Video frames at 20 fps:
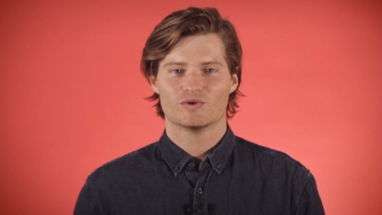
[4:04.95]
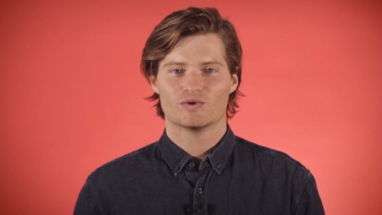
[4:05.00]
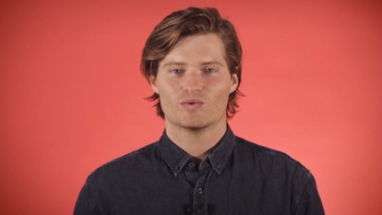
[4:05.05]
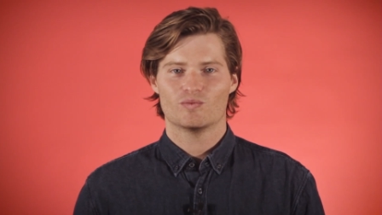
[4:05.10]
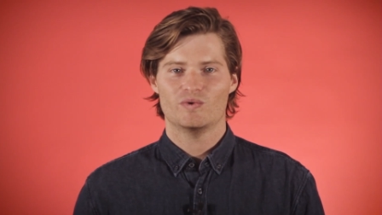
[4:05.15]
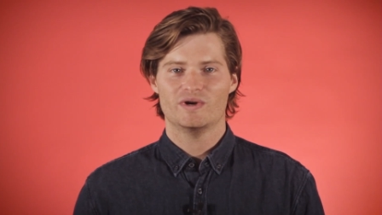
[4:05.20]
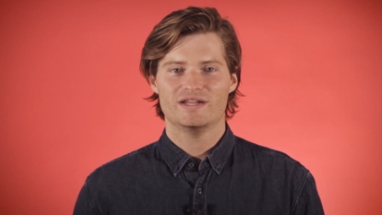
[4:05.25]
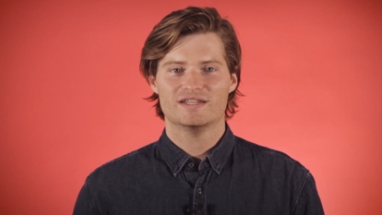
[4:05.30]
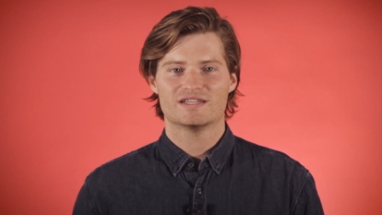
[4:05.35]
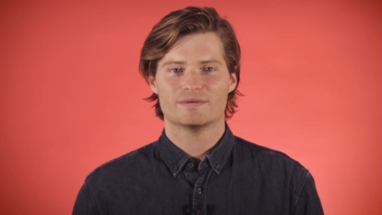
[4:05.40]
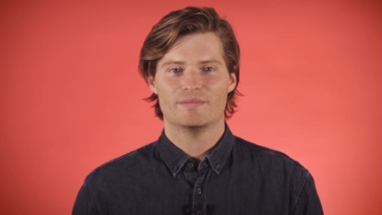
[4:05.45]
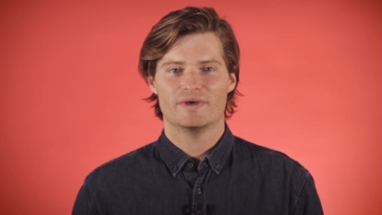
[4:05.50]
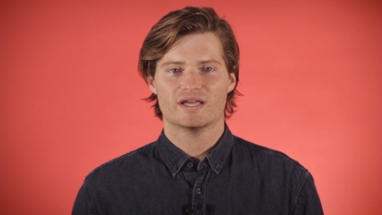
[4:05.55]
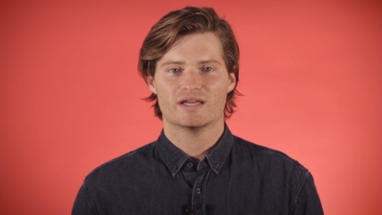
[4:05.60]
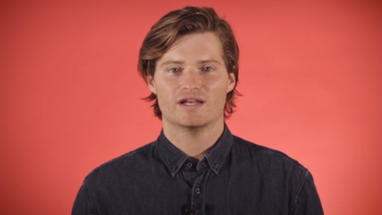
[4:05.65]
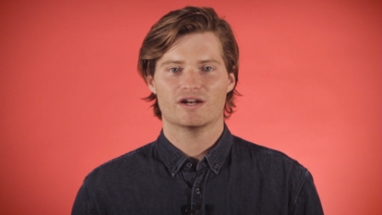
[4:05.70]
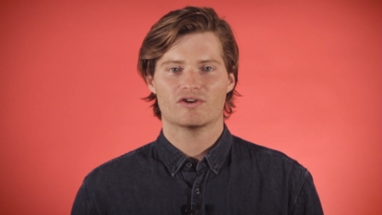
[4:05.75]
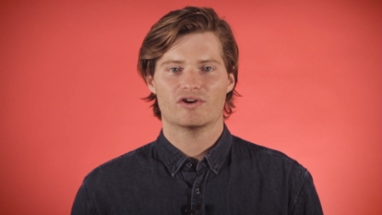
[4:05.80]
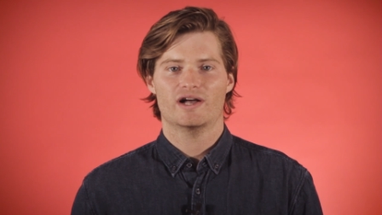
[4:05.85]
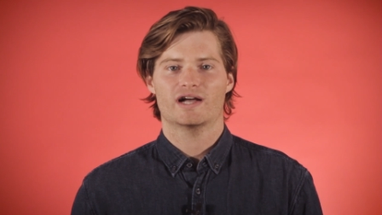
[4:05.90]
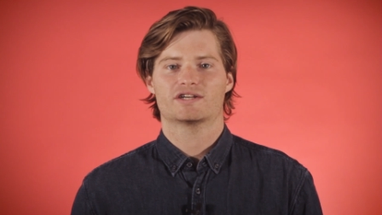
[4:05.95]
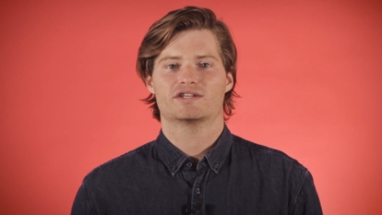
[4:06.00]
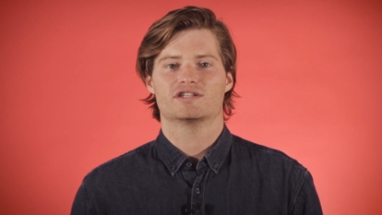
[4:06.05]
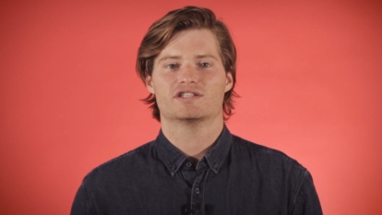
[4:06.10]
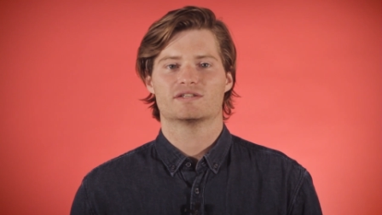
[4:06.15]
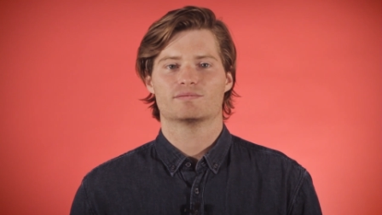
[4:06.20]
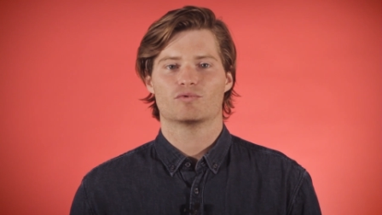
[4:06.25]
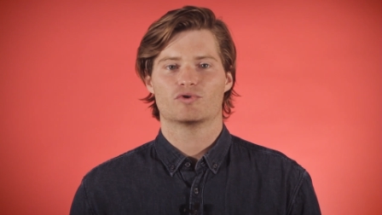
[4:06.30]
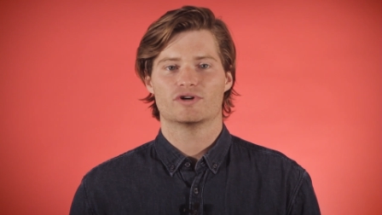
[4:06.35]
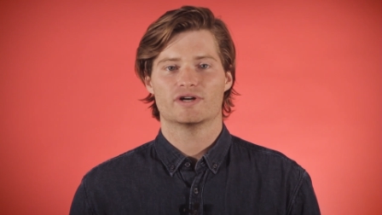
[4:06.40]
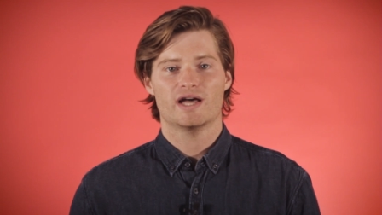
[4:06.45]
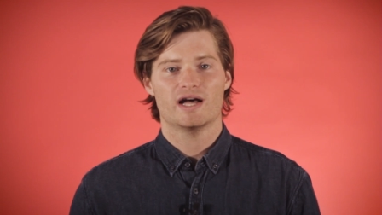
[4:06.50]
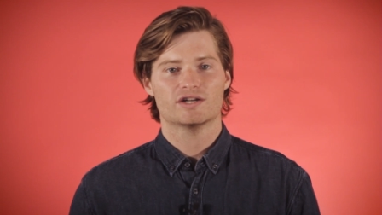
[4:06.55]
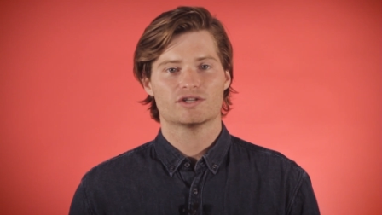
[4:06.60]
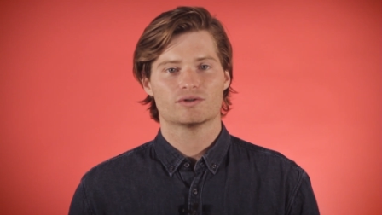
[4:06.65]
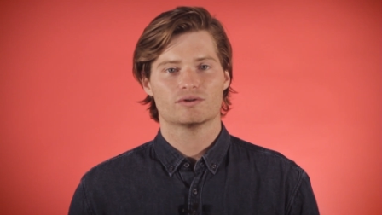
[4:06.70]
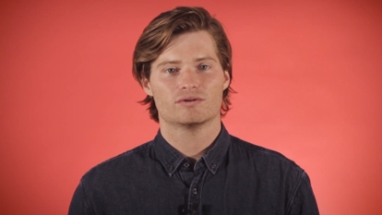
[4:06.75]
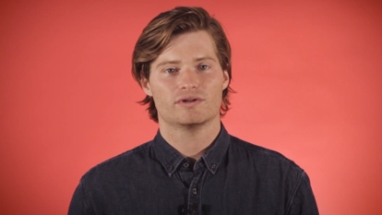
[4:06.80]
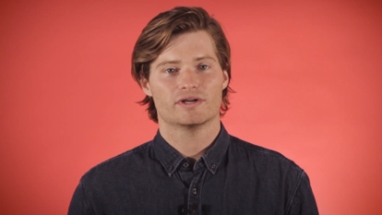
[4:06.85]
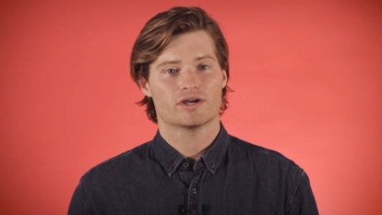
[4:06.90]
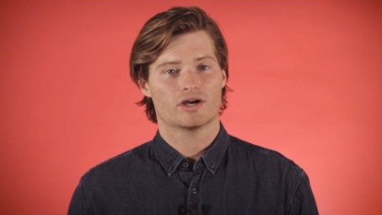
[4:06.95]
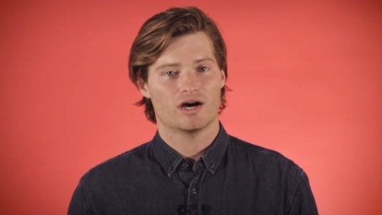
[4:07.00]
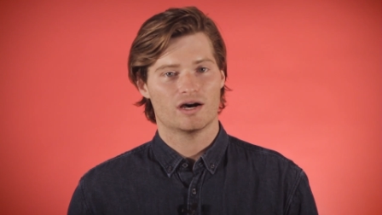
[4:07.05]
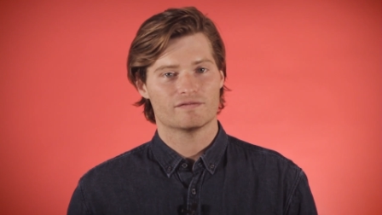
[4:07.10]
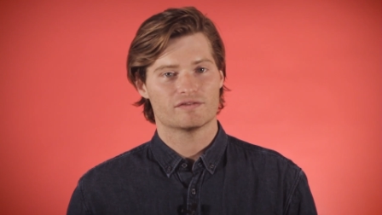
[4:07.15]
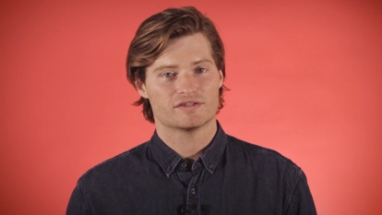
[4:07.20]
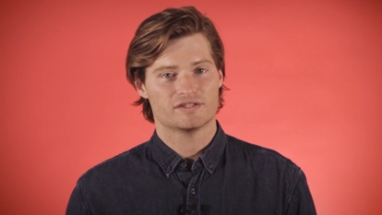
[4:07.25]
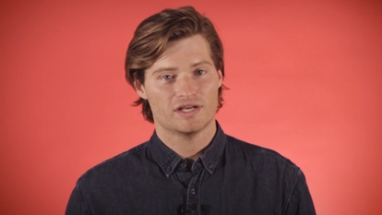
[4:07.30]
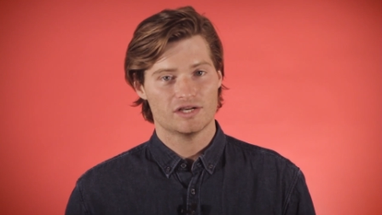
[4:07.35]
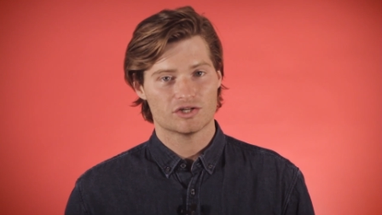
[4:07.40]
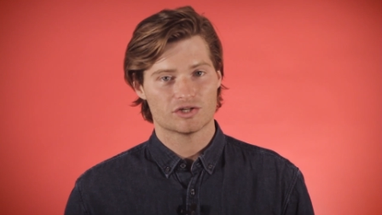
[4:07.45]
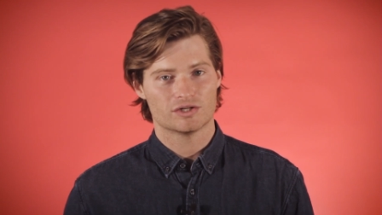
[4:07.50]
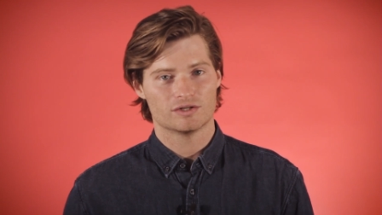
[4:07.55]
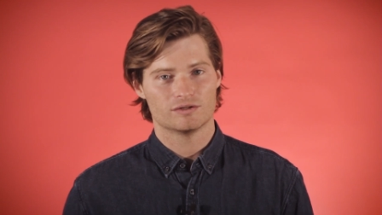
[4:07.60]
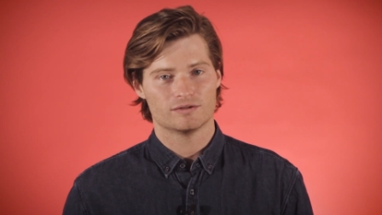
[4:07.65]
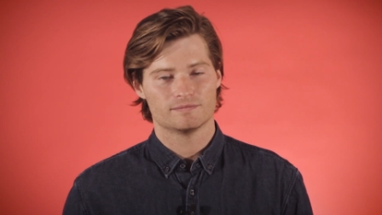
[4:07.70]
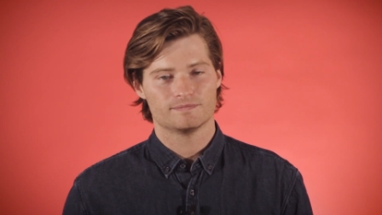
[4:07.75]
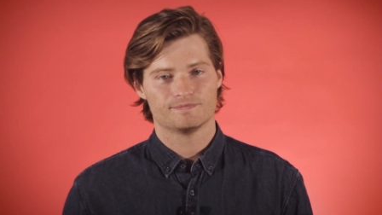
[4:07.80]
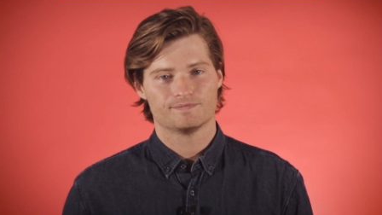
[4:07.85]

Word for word: we need to make interactions more natural and conversational.